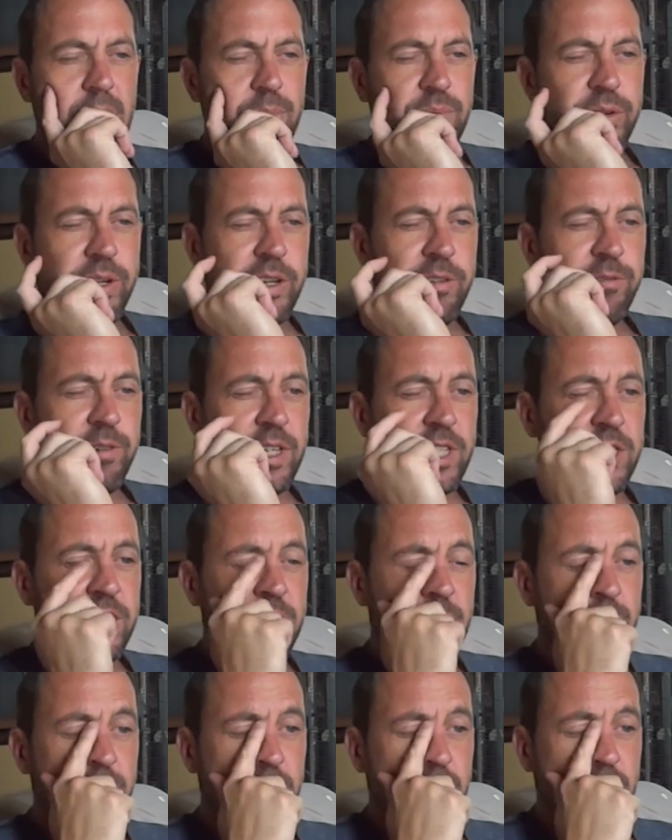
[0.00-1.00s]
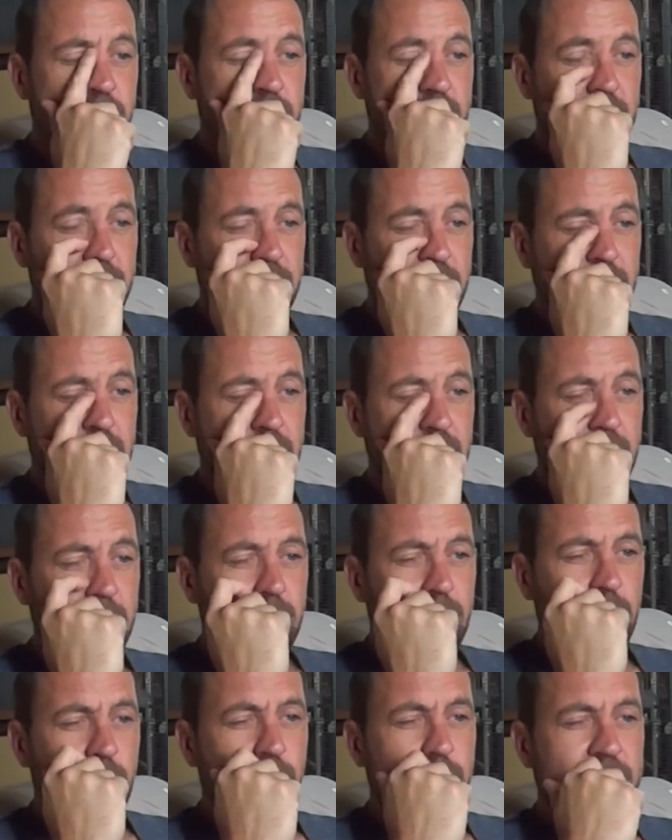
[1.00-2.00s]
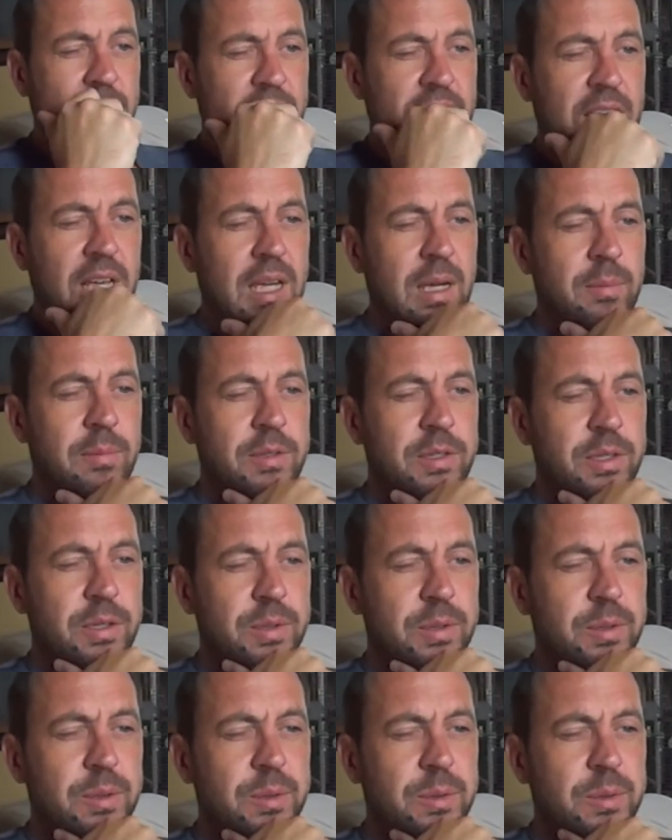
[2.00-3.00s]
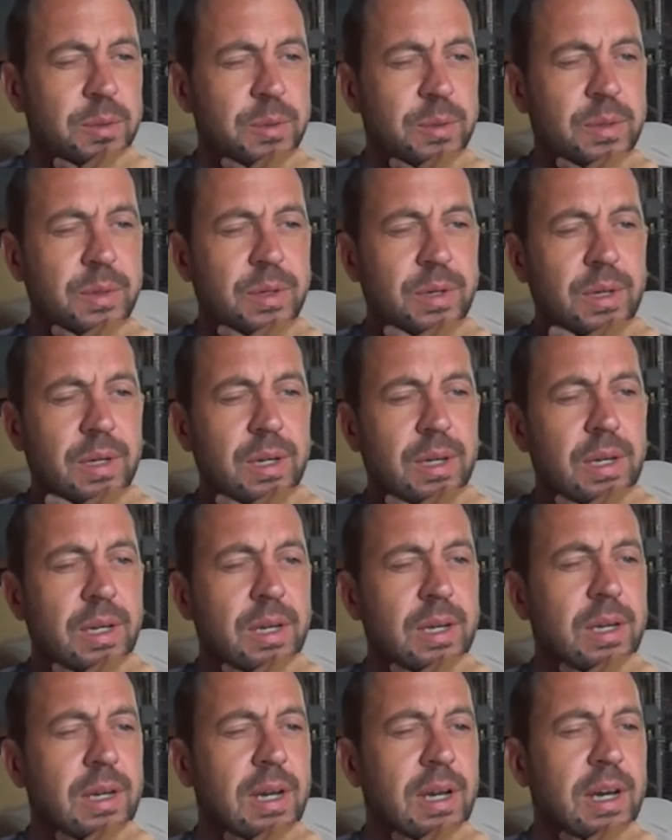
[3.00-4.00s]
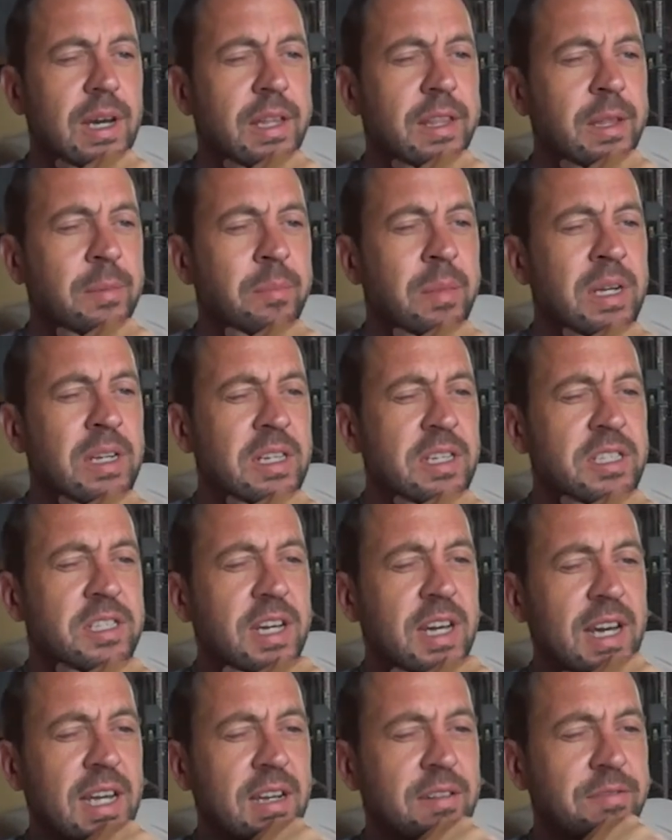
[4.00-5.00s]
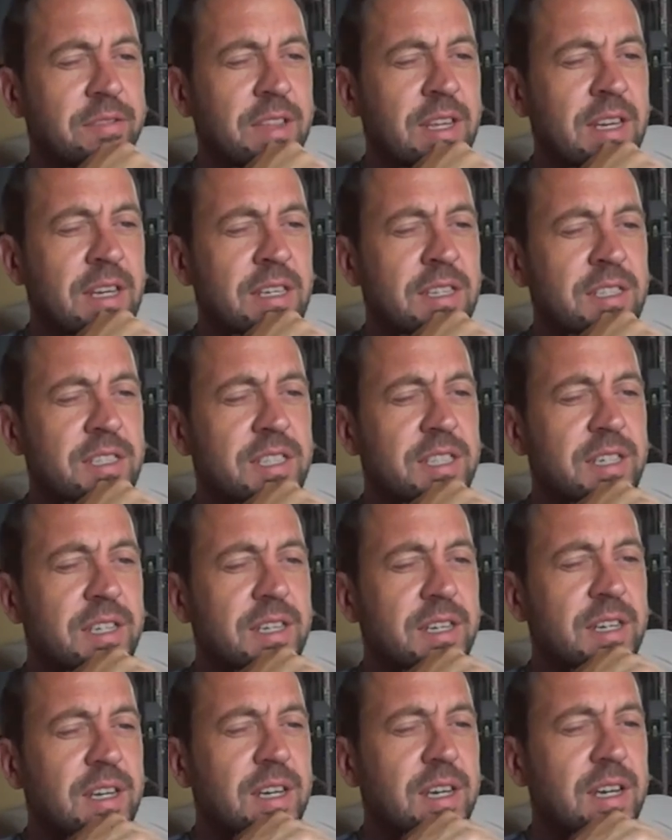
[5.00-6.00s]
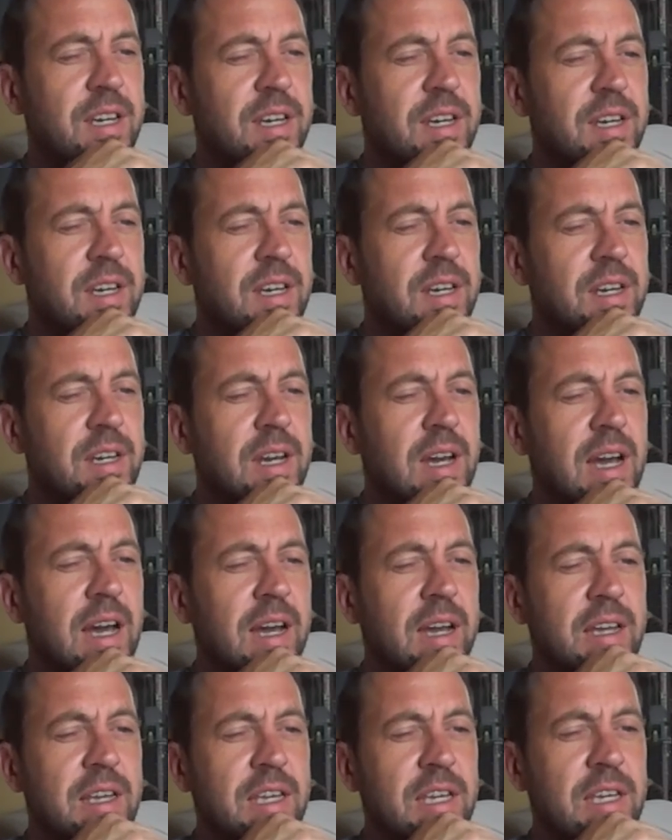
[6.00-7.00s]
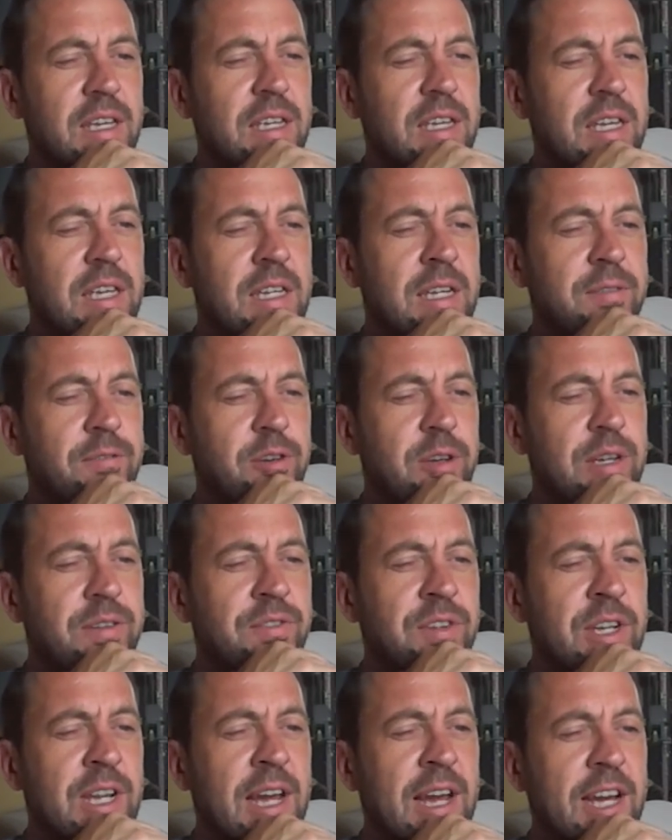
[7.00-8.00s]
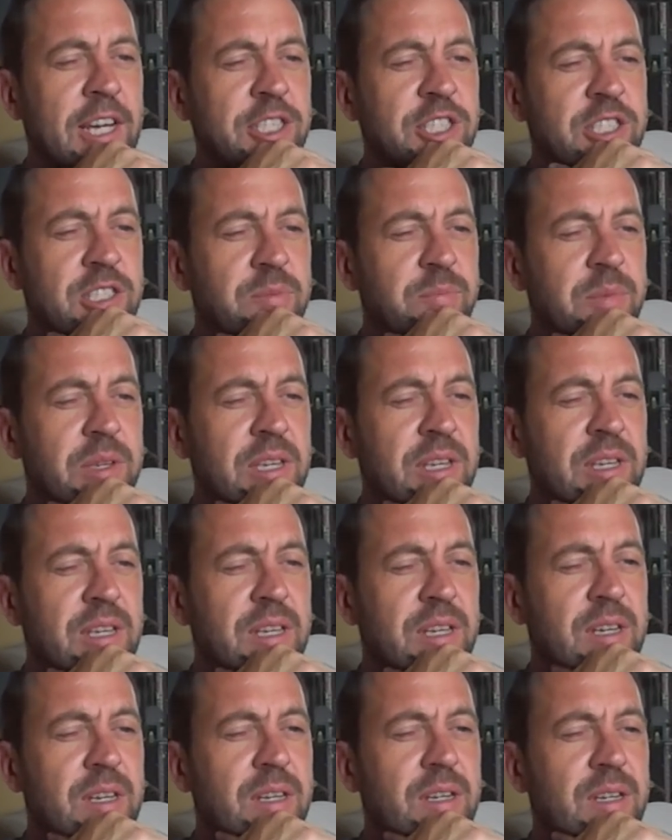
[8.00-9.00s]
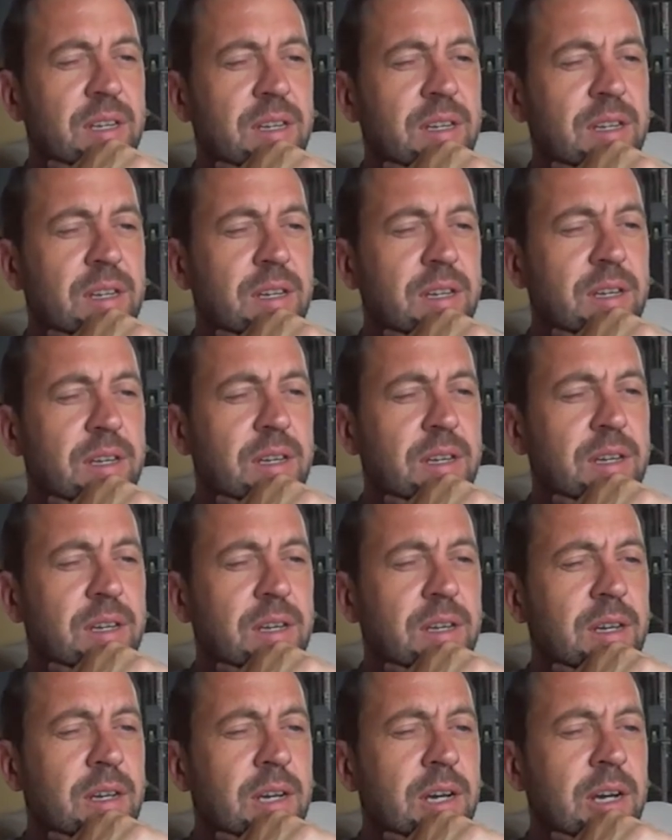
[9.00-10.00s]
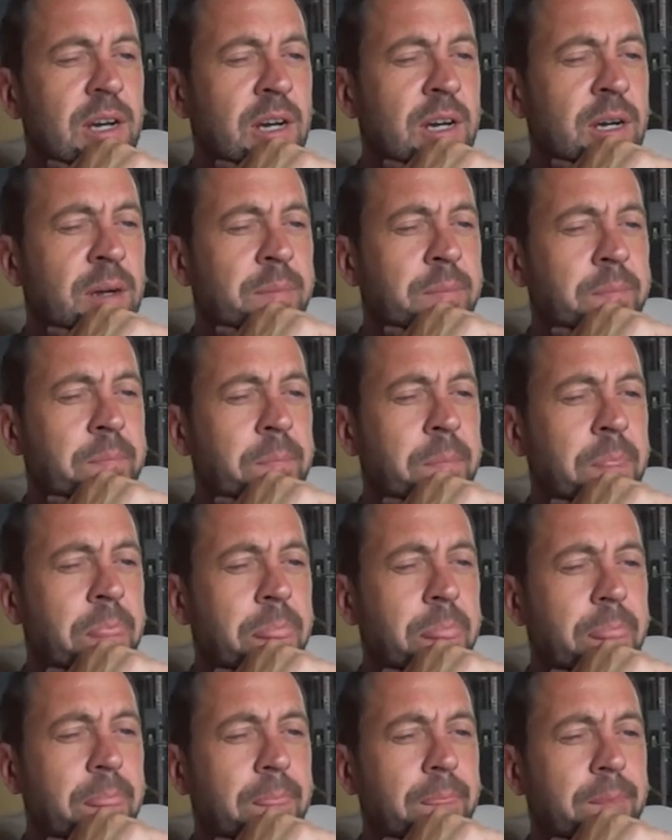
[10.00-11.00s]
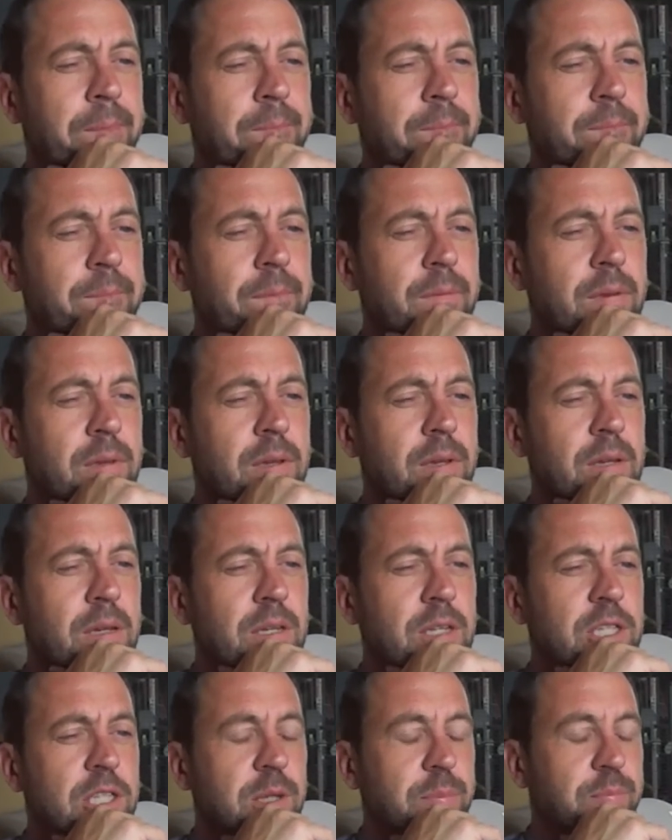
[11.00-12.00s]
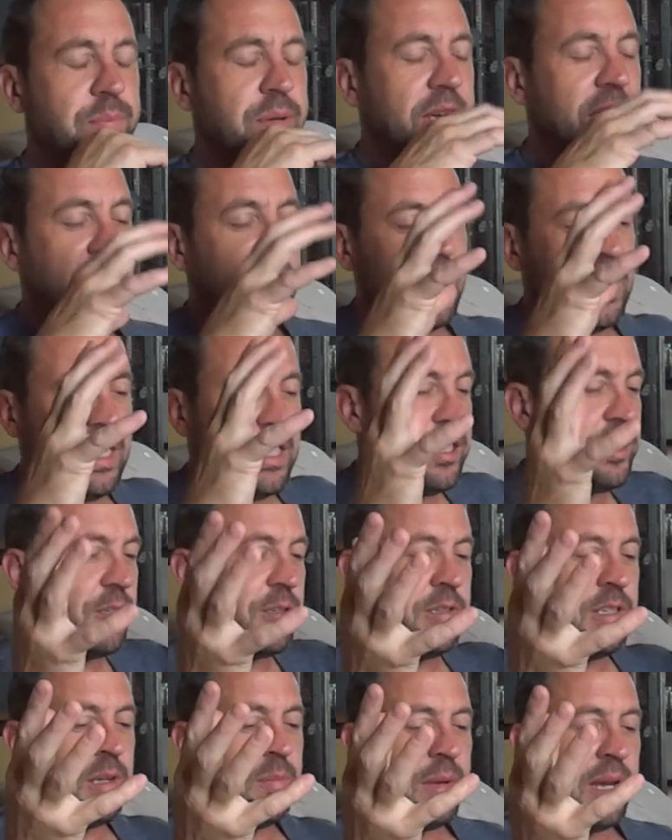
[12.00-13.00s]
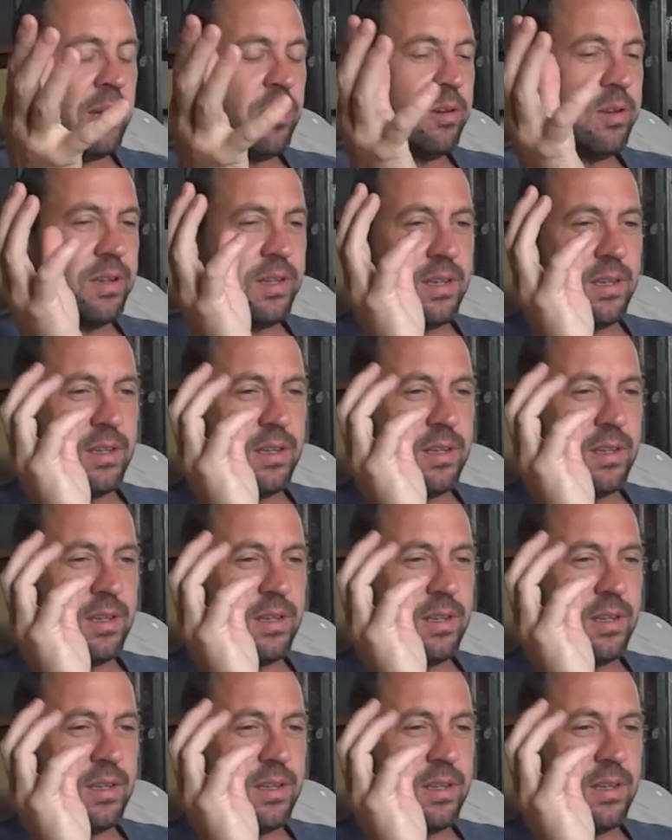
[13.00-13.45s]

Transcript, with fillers: pretty reasonable uh, when it came to uh, the money side of things. I, he he never even asked me um, to pay any certain amount.